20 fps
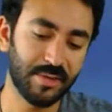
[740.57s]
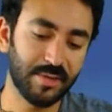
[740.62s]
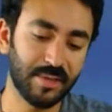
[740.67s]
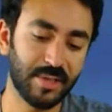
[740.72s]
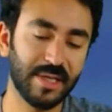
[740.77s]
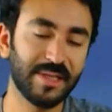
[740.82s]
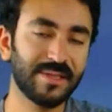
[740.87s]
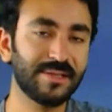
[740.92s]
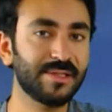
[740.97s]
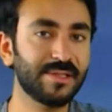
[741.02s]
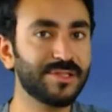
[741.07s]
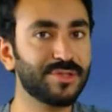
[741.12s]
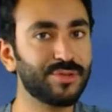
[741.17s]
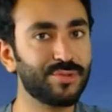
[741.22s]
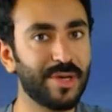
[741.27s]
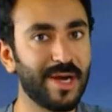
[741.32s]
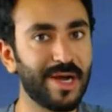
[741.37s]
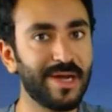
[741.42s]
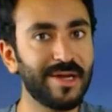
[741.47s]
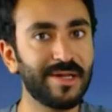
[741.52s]
let's try to
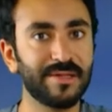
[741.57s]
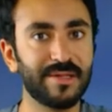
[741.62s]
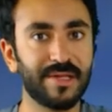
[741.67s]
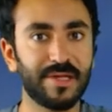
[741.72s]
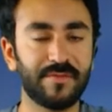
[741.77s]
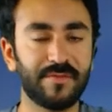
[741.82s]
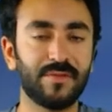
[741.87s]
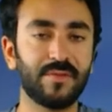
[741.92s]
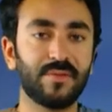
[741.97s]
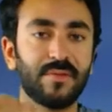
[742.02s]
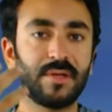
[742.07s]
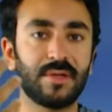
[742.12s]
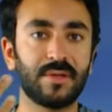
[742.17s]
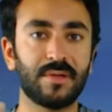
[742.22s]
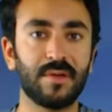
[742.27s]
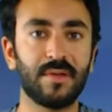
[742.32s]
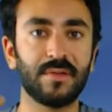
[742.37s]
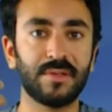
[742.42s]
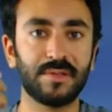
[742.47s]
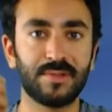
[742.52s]
get this right, and
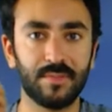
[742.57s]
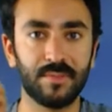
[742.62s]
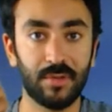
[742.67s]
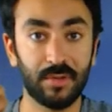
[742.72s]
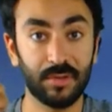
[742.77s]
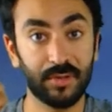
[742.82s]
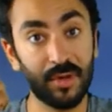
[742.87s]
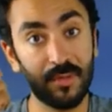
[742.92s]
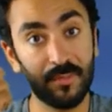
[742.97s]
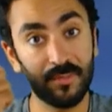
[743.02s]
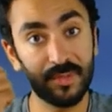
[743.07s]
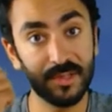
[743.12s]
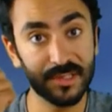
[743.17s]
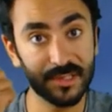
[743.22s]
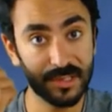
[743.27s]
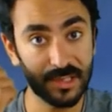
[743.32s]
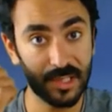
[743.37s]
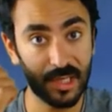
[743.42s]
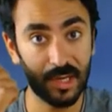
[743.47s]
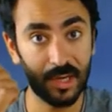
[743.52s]
then if you want to go into
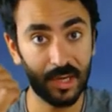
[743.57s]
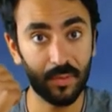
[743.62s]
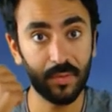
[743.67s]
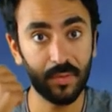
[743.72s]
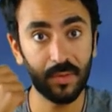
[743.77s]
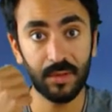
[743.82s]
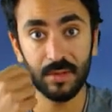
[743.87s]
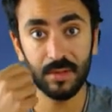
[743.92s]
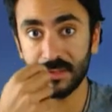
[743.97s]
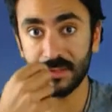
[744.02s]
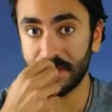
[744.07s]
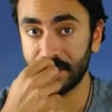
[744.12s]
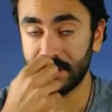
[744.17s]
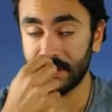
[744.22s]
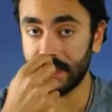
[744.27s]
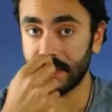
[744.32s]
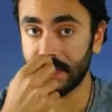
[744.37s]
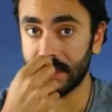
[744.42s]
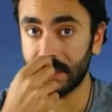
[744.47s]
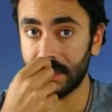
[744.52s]
more complex
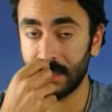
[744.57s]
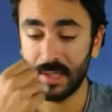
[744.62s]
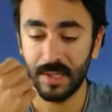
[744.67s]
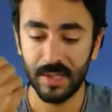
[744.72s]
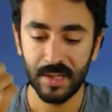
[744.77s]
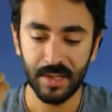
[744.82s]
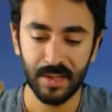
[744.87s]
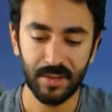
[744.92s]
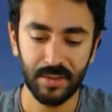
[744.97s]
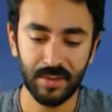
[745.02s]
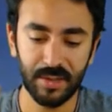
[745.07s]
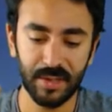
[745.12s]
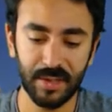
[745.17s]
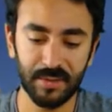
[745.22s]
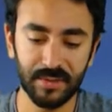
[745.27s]
walls, you can